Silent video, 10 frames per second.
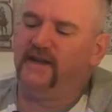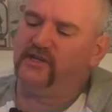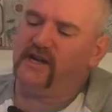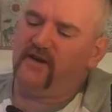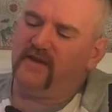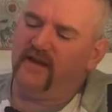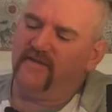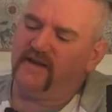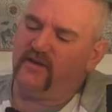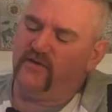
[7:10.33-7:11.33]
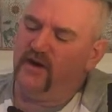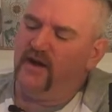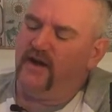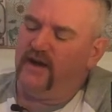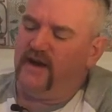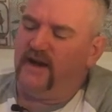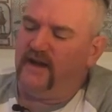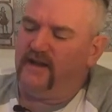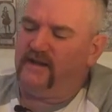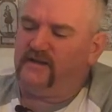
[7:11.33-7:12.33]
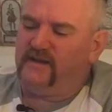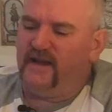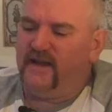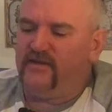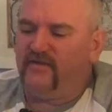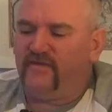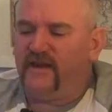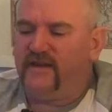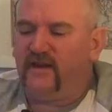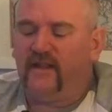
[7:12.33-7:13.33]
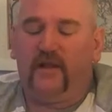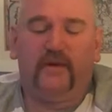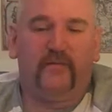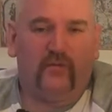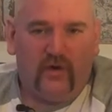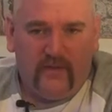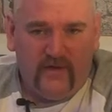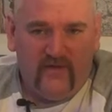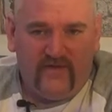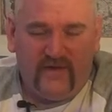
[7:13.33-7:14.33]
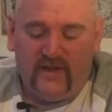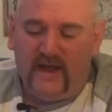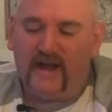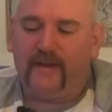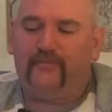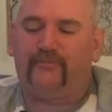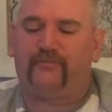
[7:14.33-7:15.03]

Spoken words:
Check out that video and you'll find out a little bit more about Finlaggan.